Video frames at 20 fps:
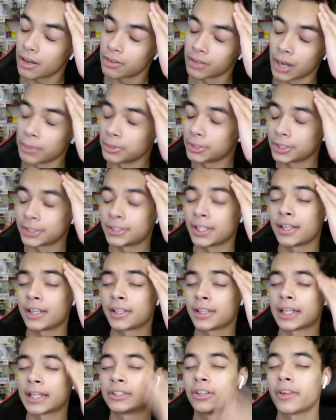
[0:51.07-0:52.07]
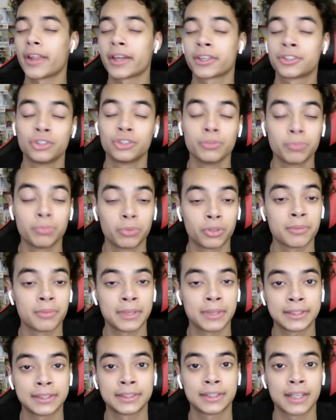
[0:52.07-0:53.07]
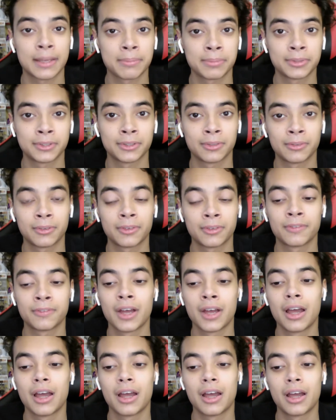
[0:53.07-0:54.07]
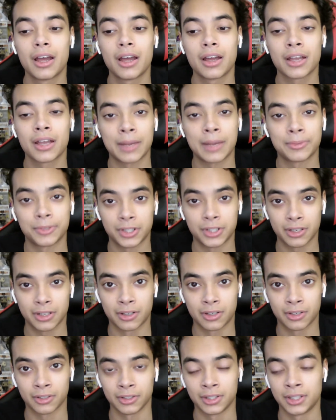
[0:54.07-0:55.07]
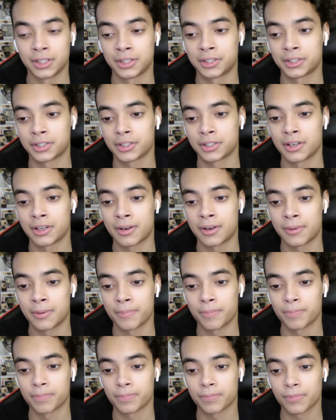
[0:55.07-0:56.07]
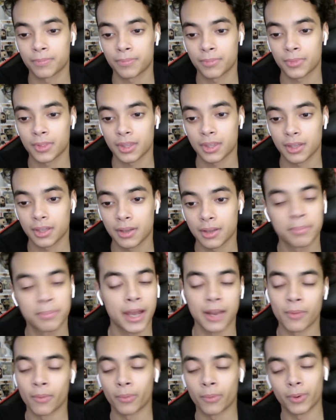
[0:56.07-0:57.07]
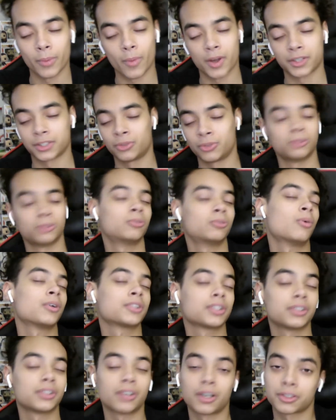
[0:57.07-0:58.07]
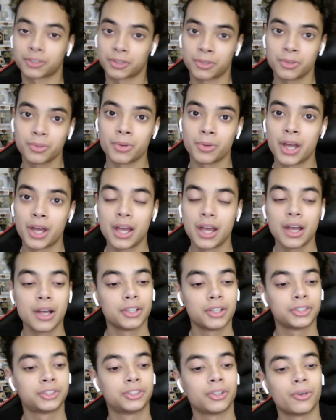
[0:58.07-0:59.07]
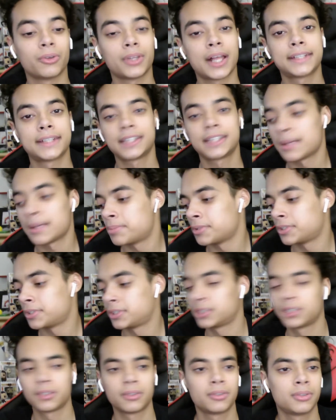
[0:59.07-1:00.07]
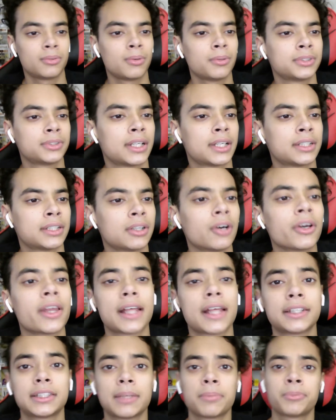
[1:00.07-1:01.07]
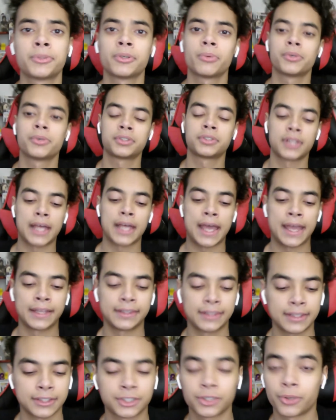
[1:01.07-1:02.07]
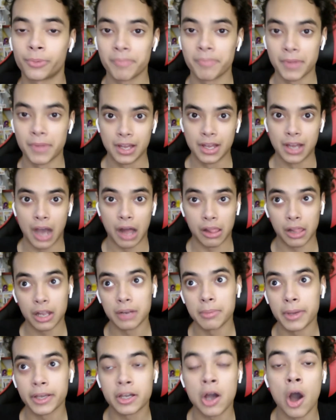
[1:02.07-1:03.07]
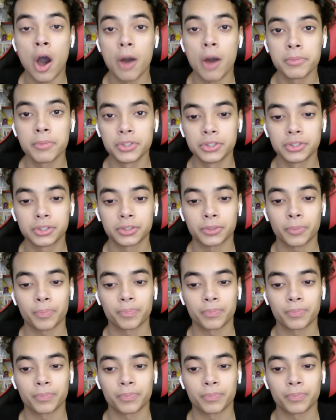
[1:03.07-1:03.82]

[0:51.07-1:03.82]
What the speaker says: just excited because I saw that super amazing episode of Captain Jack Harkness. But anyway, we're not watching Torchwood, we're watching Doctor Who. So last episode... What was last... Oh yeah, last episode was the ending. So a lot of my comments